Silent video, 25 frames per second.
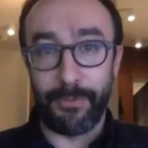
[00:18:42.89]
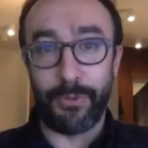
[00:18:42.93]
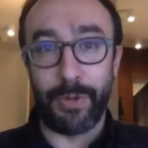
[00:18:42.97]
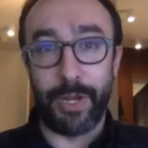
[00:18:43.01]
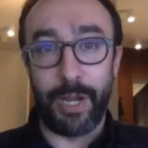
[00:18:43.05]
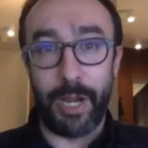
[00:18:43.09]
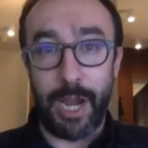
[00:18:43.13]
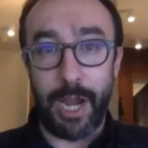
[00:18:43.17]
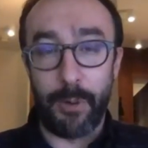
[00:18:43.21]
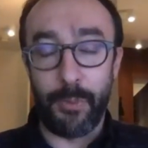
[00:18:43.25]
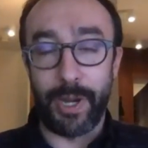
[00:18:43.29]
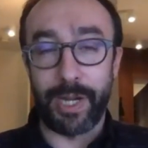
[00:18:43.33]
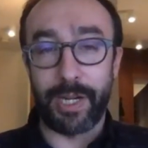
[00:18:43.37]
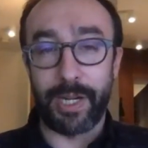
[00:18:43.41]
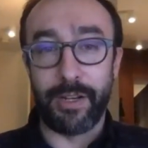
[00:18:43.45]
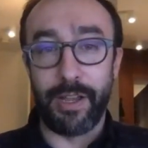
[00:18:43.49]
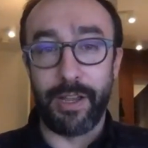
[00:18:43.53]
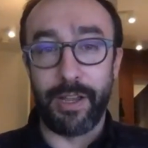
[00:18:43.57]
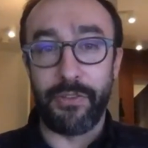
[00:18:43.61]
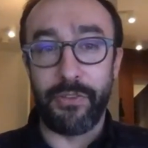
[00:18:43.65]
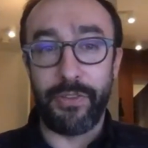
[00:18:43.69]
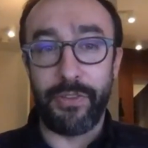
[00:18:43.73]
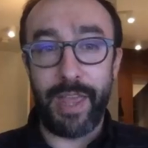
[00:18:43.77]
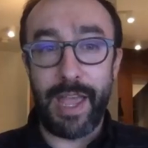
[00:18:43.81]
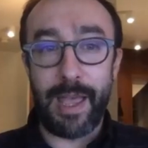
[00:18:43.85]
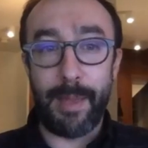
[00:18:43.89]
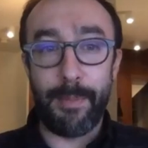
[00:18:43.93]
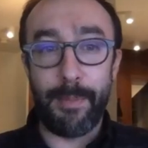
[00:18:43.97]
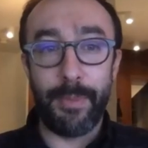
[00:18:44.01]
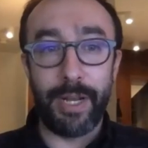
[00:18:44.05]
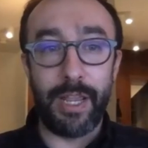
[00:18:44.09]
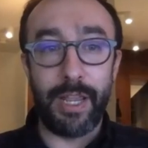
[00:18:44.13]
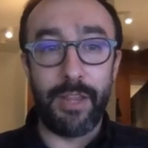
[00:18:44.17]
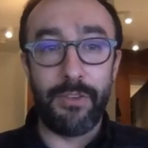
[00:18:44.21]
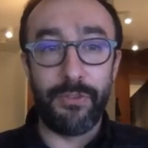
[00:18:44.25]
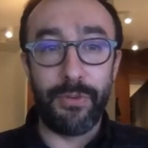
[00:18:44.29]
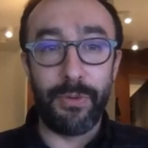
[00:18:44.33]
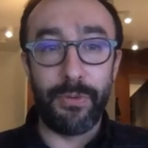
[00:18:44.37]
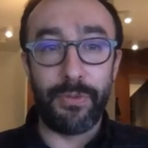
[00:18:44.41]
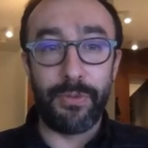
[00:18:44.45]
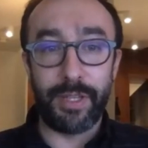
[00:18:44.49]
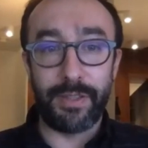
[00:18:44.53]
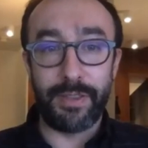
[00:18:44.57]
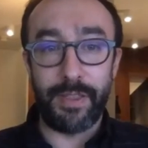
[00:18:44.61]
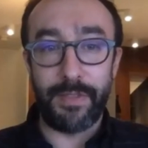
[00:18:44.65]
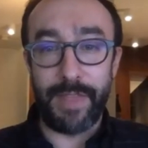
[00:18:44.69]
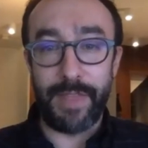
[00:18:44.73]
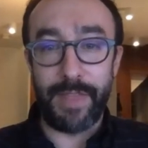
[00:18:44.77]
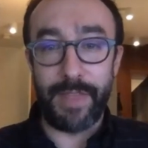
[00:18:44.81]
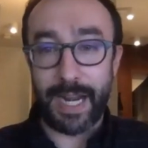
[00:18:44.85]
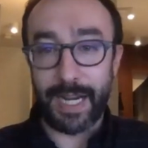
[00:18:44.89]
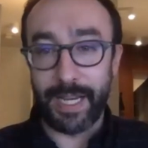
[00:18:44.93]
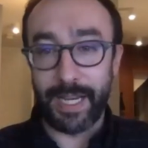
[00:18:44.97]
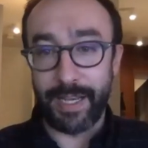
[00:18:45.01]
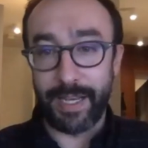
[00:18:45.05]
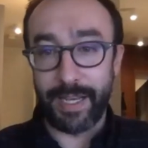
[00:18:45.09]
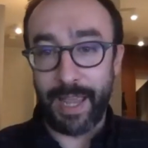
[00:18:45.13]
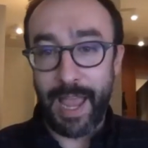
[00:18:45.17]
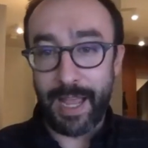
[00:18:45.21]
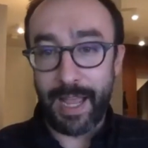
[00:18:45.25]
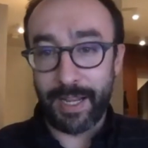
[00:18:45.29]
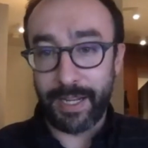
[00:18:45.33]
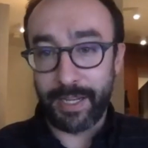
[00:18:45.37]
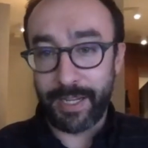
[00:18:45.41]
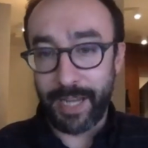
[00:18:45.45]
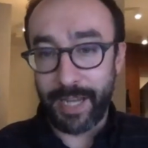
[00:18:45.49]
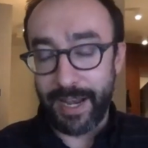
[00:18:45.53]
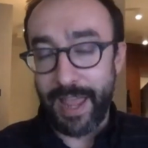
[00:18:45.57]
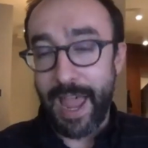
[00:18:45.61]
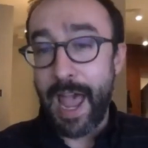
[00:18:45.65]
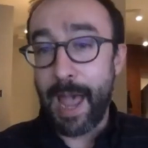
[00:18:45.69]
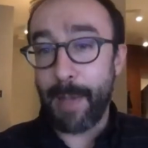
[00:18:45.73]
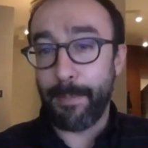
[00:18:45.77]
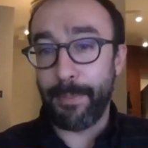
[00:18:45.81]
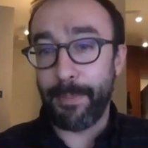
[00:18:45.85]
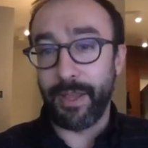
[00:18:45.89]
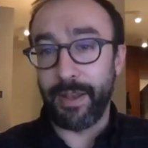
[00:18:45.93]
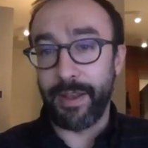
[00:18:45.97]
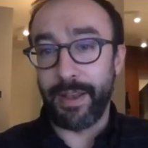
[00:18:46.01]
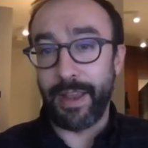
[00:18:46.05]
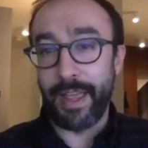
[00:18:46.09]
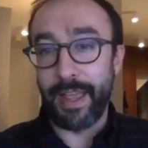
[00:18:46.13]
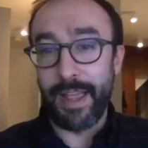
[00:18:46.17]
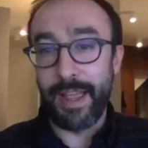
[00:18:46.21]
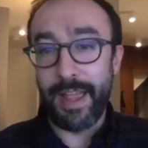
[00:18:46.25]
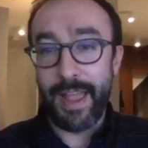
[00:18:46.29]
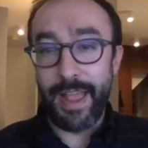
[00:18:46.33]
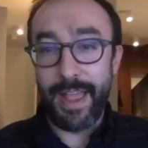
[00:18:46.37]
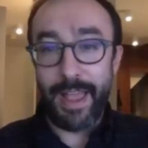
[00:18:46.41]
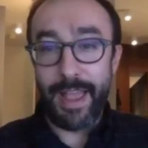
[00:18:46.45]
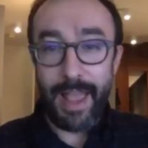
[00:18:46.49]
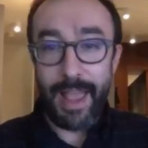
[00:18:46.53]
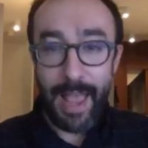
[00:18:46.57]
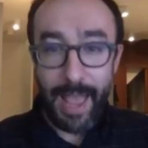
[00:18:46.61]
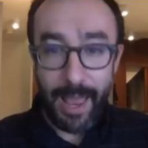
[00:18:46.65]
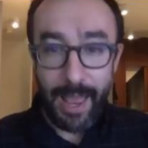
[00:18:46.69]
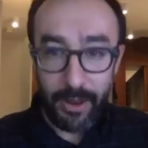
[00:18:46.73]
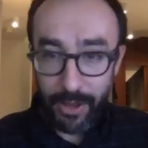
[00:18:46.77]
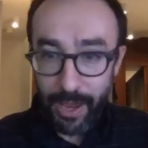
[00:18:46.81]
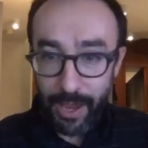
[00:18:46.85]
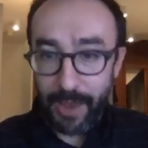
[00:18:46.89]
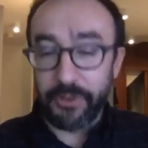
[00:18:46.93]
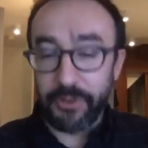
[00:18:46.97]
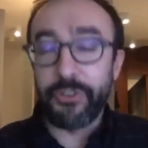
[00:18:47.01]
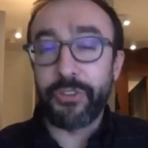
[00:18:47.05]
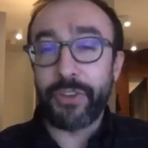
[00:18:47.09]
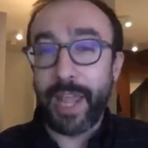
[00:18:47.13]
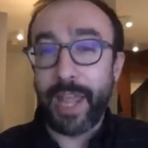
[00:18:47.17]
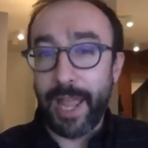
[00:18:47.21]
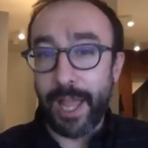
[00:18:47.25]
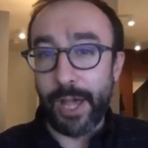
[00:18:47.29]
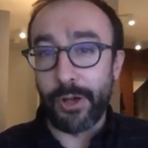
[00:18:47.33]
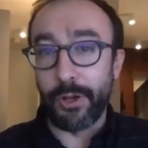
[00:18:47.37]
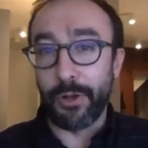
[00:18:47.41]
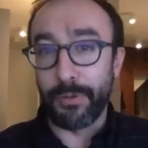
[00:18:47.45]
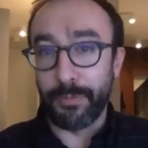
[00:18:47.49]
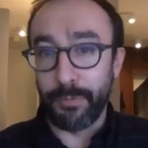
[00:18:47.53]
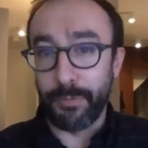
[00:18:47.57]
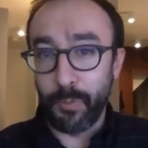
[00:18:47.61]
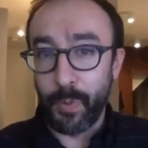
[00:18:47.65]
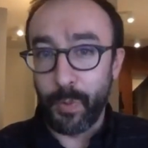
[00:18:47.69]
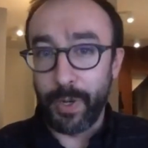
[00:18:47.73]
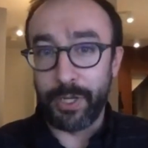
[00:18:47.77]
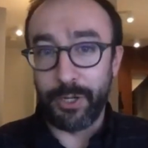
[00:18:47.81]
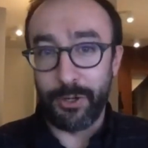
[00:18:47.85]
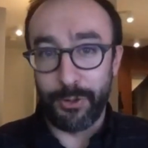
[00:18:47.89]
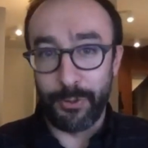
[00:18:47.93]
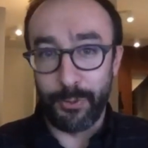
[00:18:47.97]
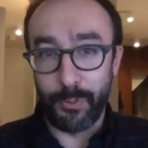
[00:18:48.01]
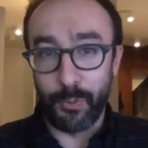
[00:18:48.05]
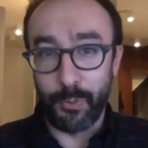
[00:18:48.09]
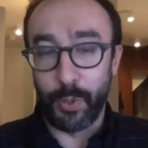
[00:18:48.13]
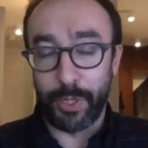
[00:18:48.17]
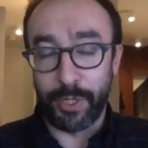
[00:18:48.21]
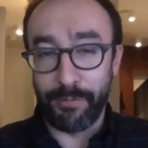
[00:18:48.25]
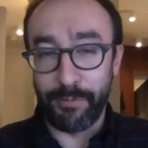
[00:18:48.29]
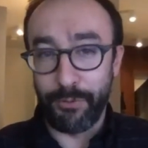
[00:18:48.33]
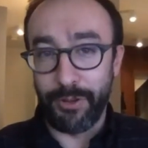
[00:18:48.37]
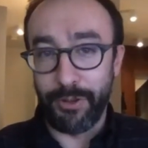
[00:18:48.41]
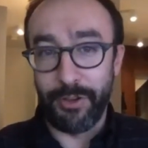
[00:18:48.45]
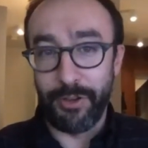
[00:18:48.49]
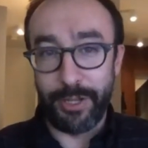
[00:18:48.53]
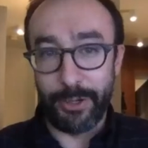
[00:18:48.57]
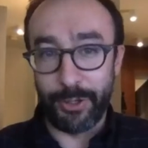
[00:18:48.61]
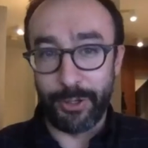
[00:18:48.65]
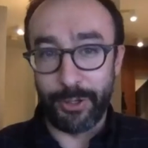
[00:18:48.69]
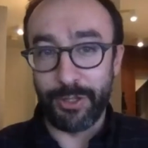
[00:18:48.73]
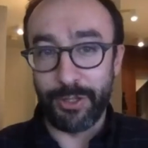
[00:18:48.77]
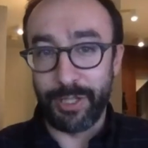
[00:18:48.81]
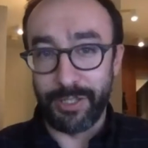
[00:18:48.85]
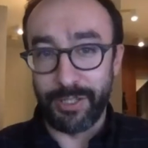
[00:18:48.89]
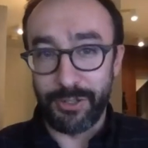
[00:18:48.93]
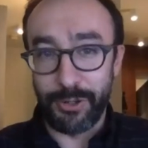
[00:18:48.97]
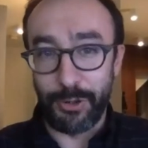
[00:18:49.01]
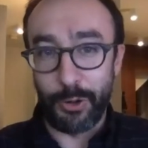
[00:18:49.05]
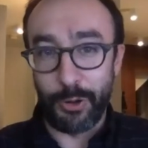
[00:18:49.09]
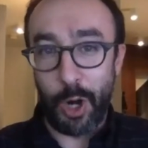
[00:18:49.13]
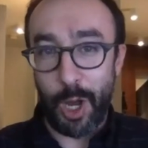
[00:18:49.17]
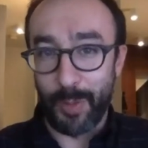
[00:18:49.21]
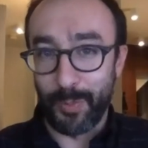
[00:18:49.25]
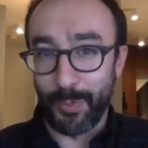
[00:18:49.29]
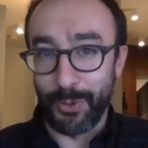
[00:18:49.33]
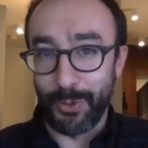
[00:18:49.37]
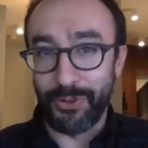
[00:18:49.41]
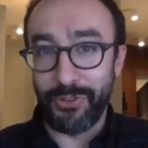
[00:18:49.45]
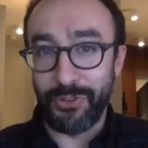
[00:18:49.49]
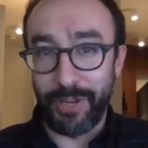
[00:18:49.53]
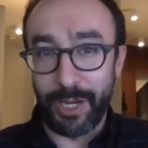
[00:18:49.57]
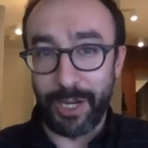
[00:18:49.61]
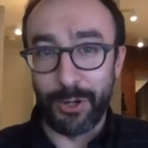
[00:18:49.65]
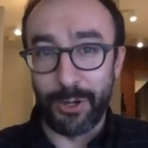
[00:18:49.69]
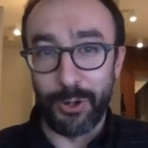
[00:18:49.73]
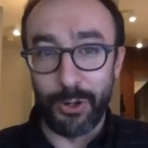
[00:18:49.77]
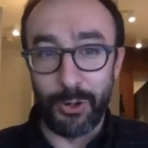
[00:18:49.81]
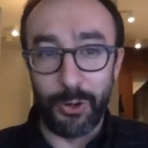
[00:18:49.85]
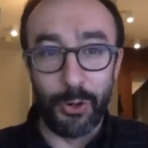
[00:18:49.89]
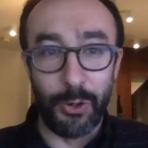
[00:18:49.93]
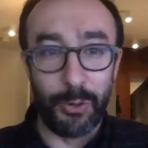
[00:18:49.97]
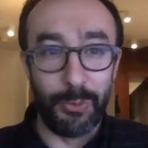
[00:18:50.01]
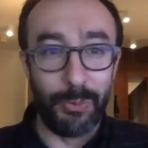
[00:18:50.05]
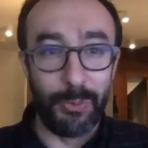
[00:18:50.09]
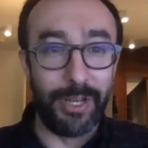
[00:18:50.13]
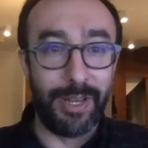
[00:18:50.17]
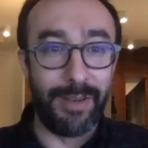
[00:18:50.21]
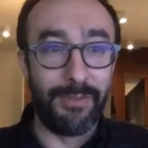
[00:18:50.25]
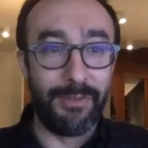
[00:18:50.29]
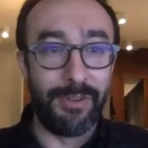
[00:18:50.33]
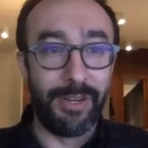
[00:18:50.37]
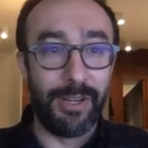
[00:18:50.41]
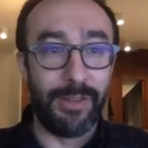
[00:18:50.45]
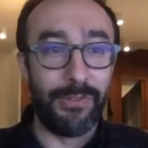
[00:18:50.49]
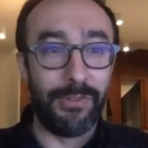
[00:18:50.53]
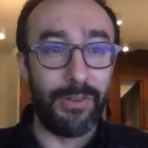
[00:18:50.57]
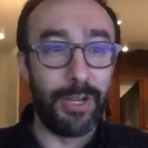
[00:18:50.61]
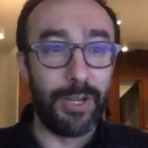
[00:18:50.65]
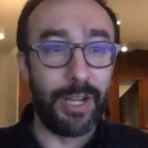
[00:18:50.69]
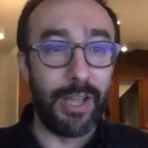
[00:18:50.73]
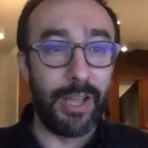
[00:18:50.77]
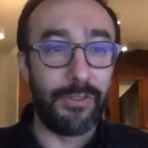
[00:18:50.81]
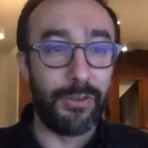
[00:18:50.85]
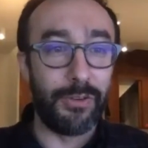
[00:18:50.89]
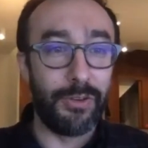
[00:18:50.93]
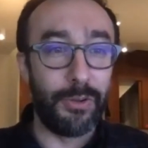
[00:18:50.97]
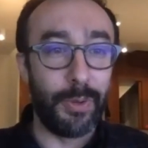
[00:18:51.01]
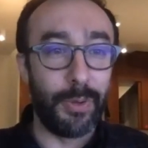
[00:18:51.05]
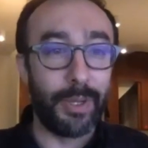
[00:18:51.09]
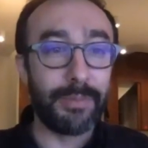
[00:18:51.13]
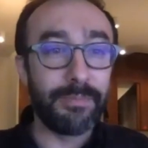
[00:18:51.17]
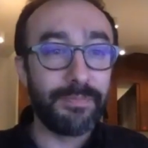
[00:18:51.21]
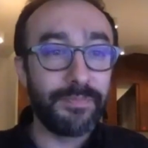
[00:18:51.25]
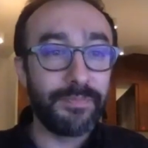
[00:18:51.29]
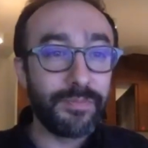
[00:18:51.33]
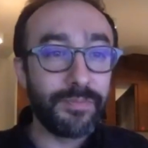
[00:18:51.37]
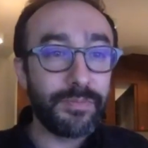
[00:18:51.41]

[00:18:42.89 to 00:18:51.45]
So I, I recognize that, but I do think that that can kind of happen at, at scale when you're working for the Daily Collegian or Onward State or, or whatever it is you guys are doing.